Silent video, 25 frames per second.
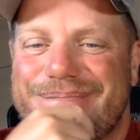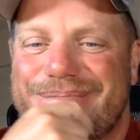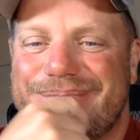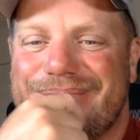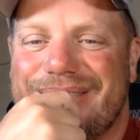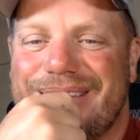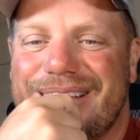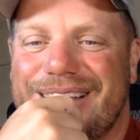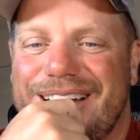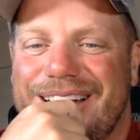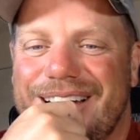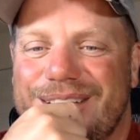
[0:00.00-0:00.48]

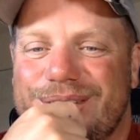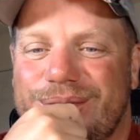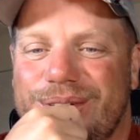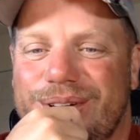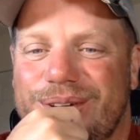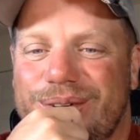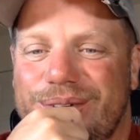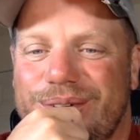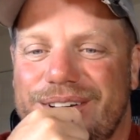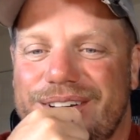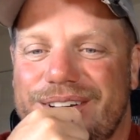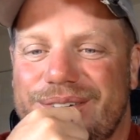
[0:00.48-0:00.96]

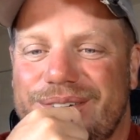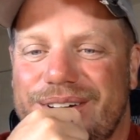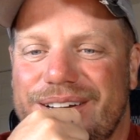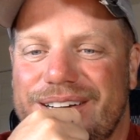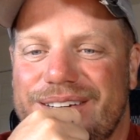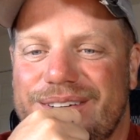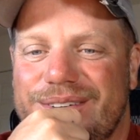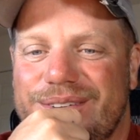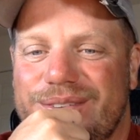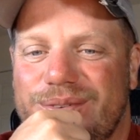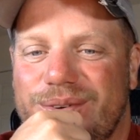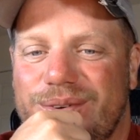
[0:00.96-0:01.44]
2020
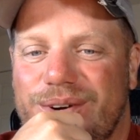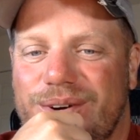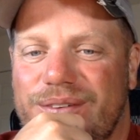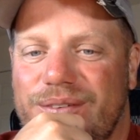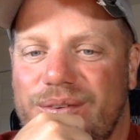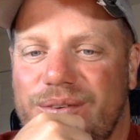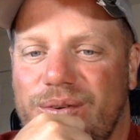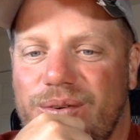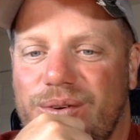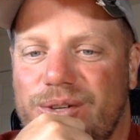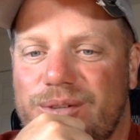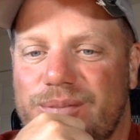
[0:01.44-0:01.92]
Titan, 400
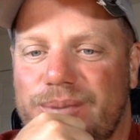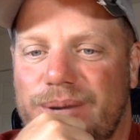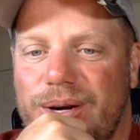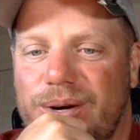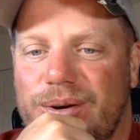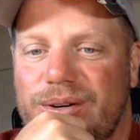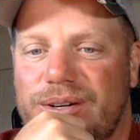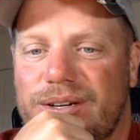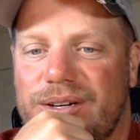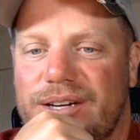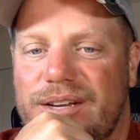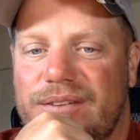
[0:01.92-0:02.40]

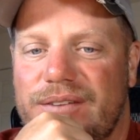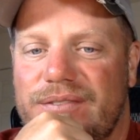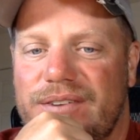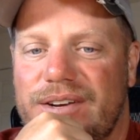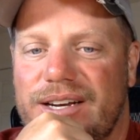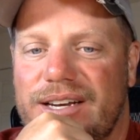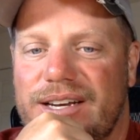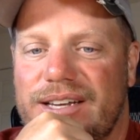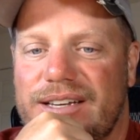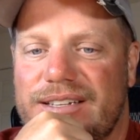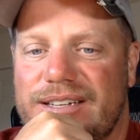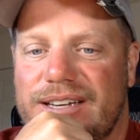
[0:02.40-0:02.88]
horsepower,
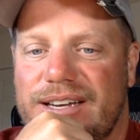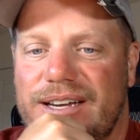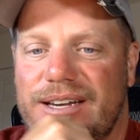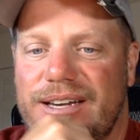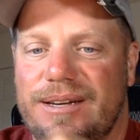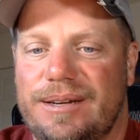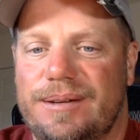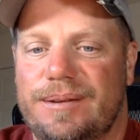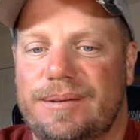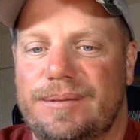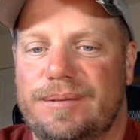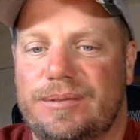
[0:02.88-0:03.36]
infinity
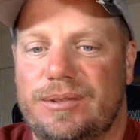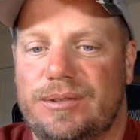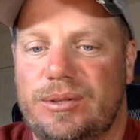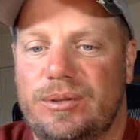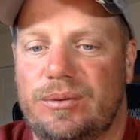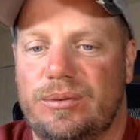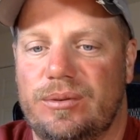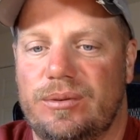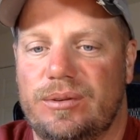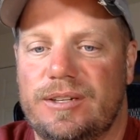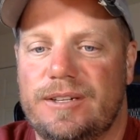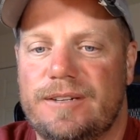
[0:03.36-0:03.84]
time
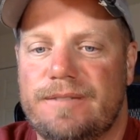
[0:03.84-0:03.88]
tune.